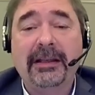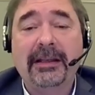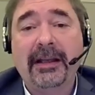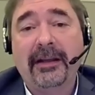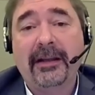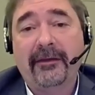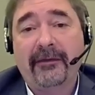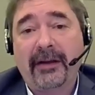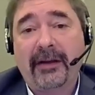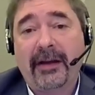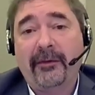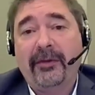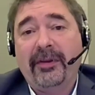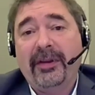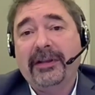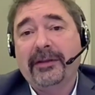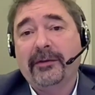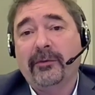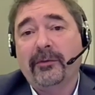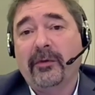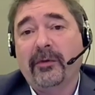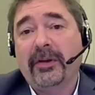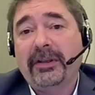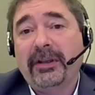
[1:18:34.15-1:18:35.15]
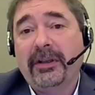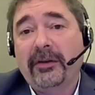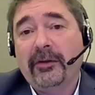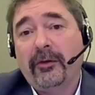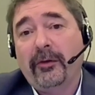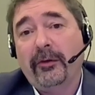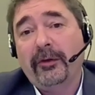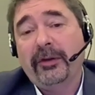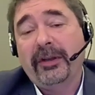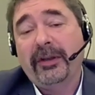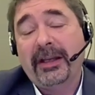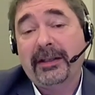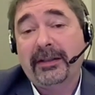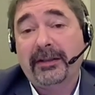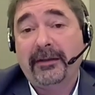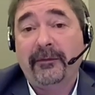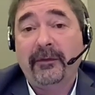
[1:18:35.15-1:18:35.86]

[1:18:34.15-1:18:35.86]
kind of how things worked in the old days.